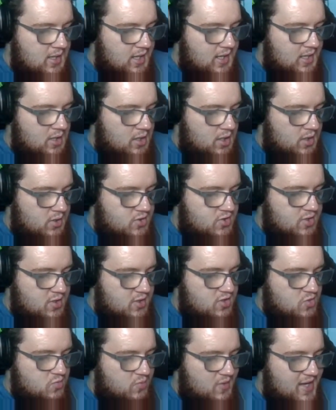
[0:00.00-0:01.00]
And also,
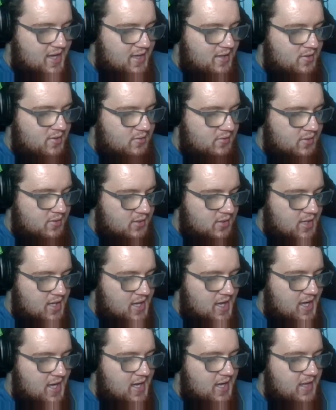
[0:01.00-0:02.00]
as well,
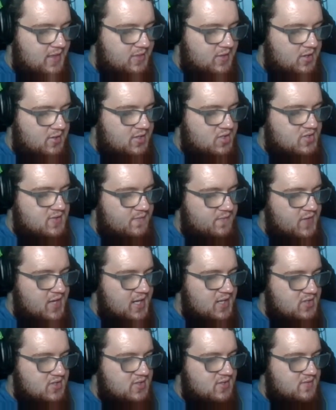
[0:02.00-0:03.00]
uh, there is some
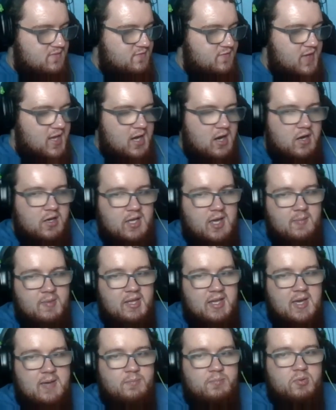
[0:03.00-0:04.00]
things that are
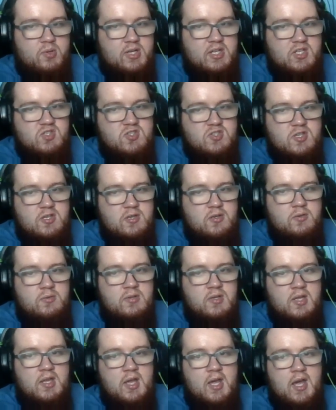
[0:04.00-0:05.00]
coming up pretty
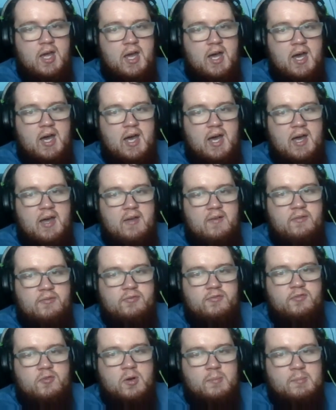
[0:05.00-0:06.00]
soon uh,
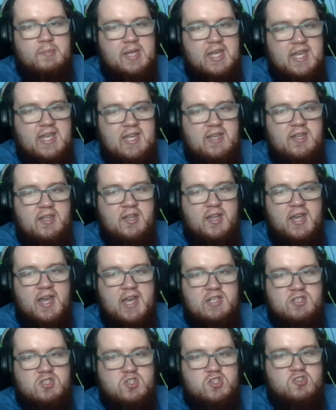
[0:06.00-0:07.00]
for me
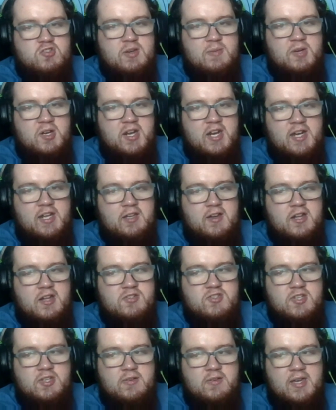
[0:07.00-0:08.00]
as a streamer and a
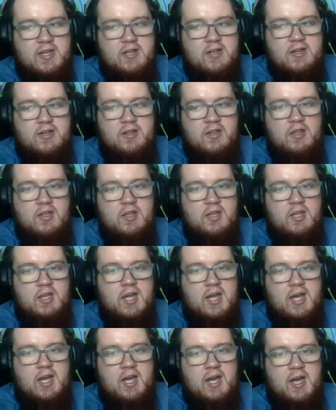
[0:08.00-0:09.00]
content creator.
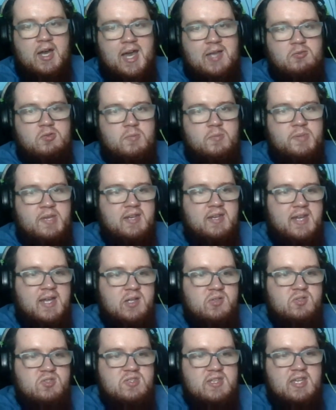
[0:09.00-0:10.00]
Uh, I will be
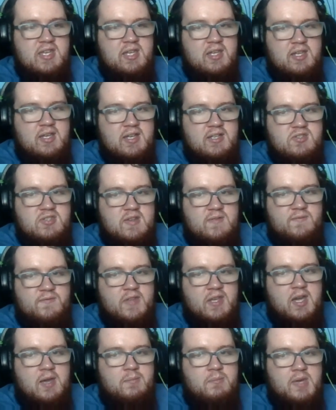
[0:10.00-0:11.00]
announcing
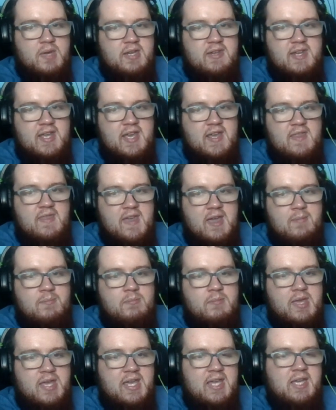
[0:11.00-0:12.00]
something on Monday that
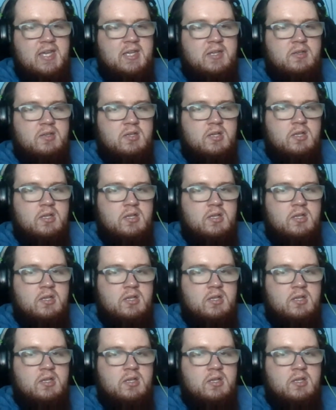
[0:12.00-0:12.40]
me